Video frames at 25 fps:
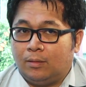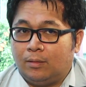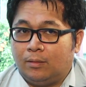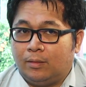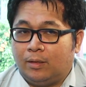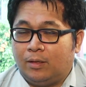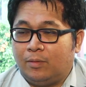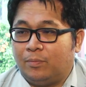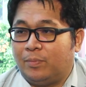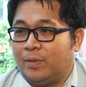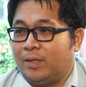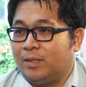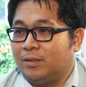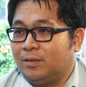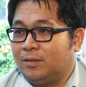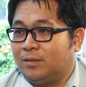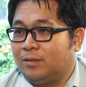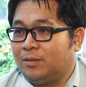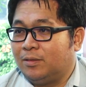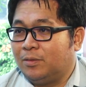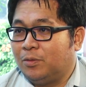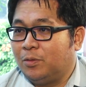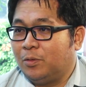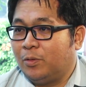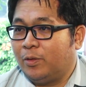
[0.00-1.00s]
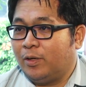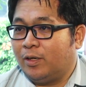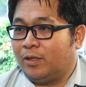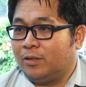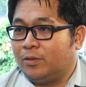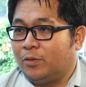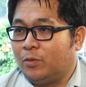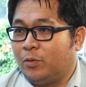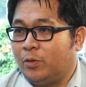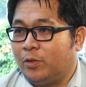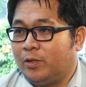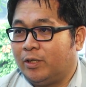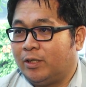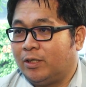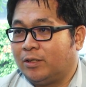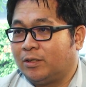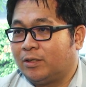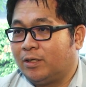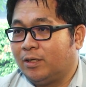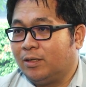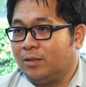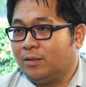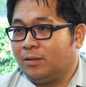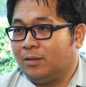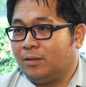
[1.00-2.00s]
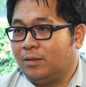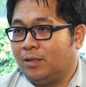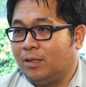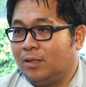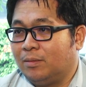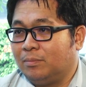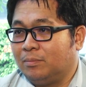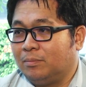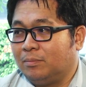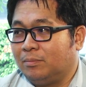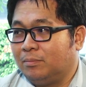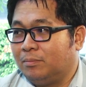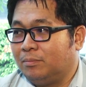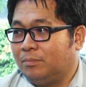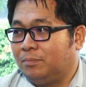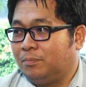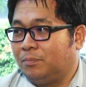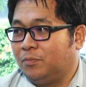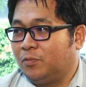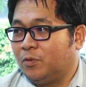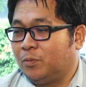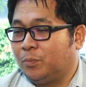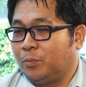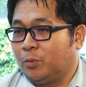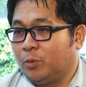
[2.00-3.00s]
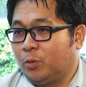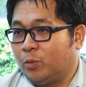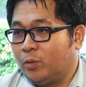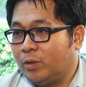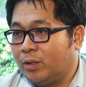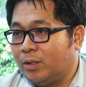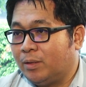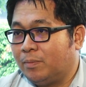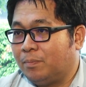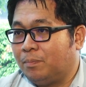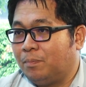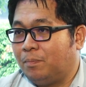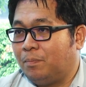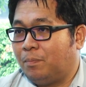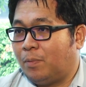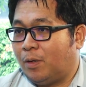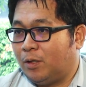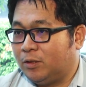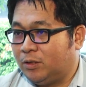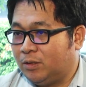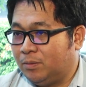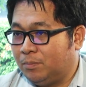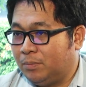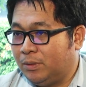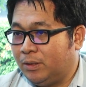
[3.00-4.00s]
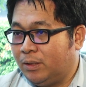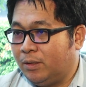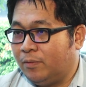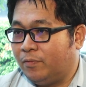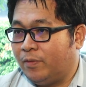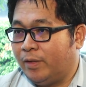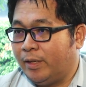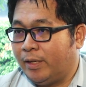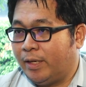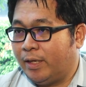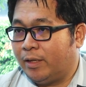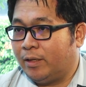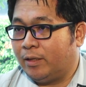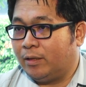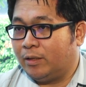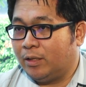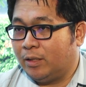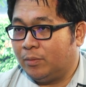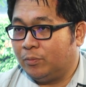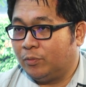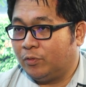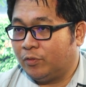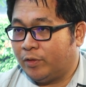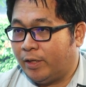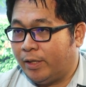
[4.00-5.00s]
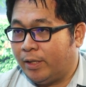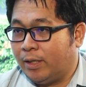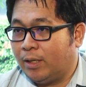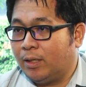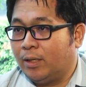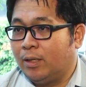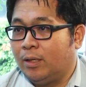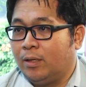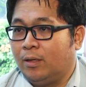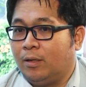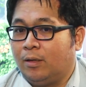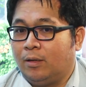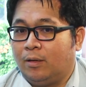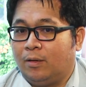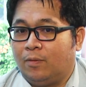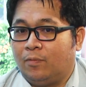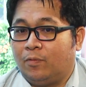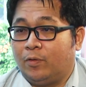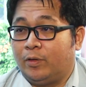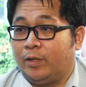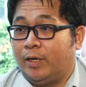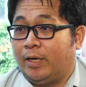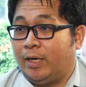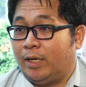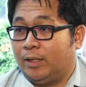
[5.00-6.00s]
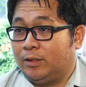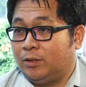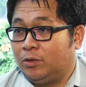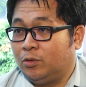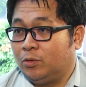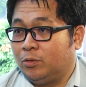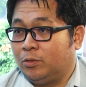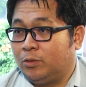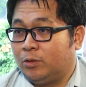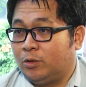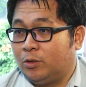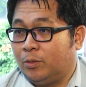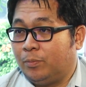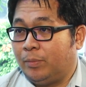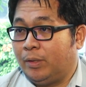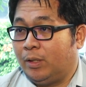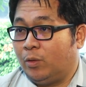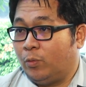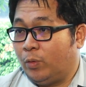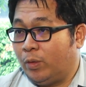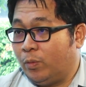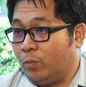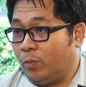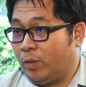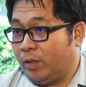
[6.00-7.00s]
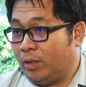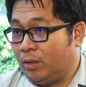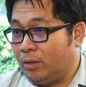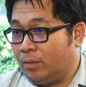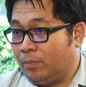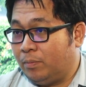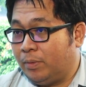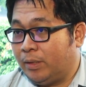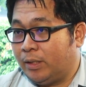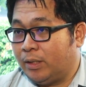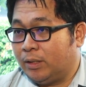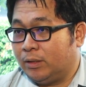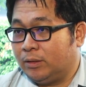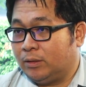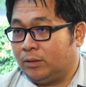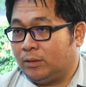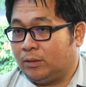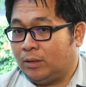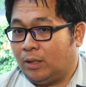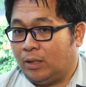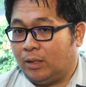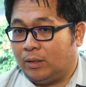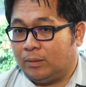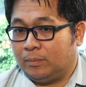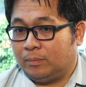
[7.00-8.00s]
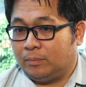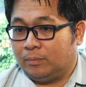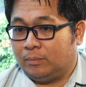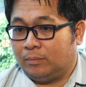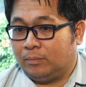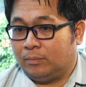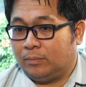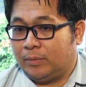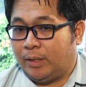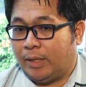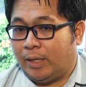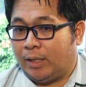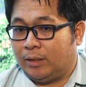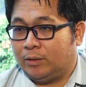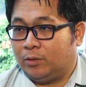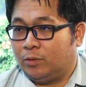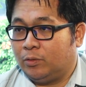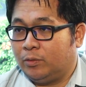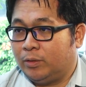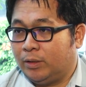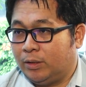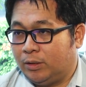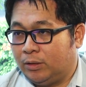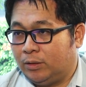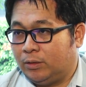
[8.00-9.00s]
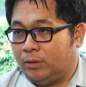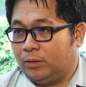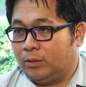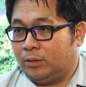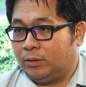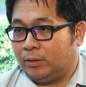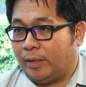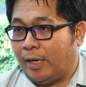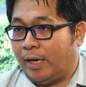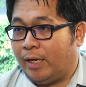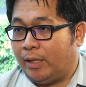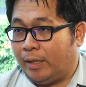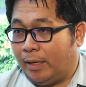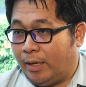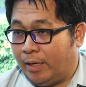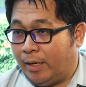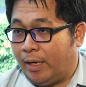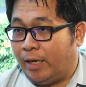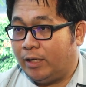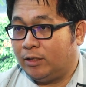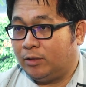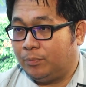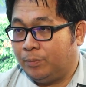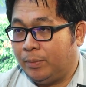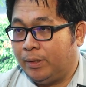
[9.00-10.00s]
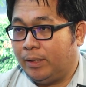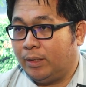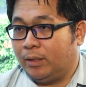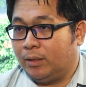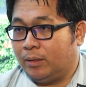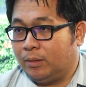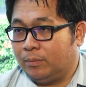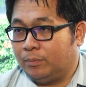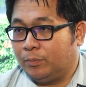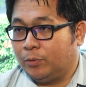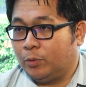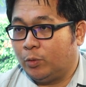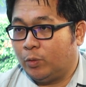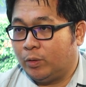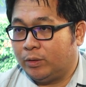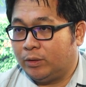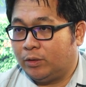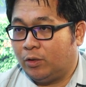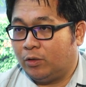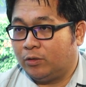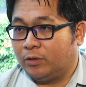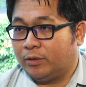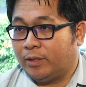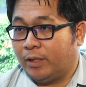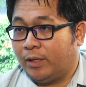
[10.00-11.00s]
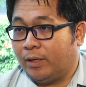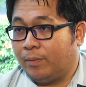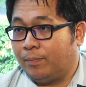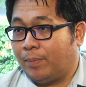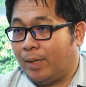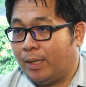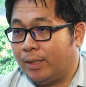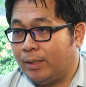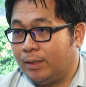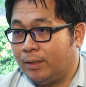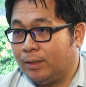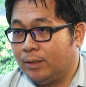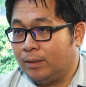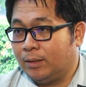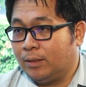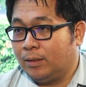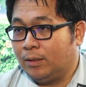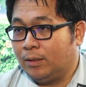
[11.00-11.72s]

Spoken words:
That depends who you're asking. For Perodua, possibly if they get the terms right. For Daihatsu, could be a win-win because Daihatsu has been Perodua's long-standing partner.